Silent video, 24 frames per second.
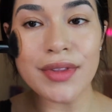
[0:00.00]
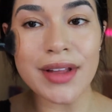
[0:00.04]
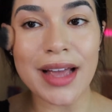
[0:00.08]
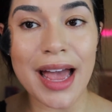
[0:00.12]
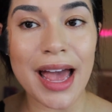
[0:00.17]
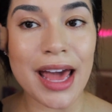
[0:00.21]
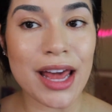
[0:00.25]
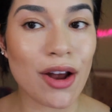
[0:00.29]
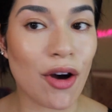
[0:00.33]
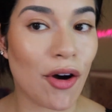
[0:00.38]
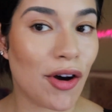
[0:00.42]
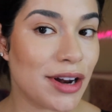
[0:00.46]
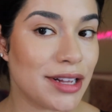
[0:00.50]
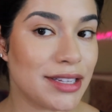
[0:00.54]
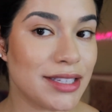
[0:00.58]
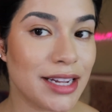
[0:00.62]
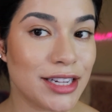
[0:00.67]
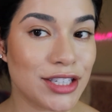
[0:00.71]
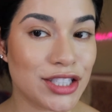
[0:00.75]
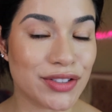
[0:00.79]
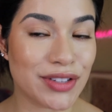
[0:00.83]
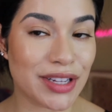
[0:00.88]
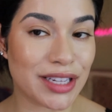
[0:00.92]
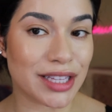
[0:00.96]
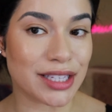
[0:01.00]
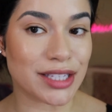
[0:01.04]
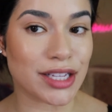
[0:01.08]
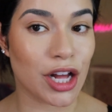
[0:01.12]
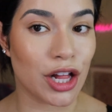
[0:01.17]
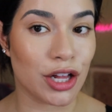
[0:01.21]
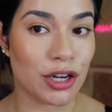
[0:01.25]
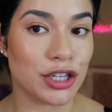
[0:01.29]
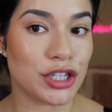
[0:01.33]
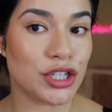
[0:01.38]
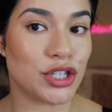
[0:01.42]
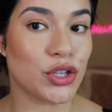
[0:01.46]
And honestly, I just like this
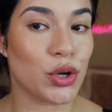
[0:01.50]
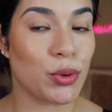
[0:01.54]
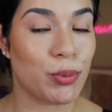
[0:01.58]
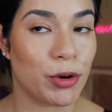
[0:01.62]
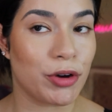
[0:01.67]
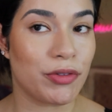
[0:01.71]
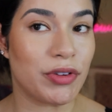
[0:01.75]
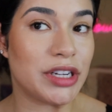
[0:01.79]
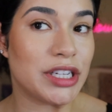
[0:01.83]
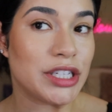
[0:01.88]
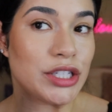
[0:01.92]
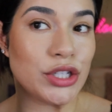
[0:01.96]
color is so perfect.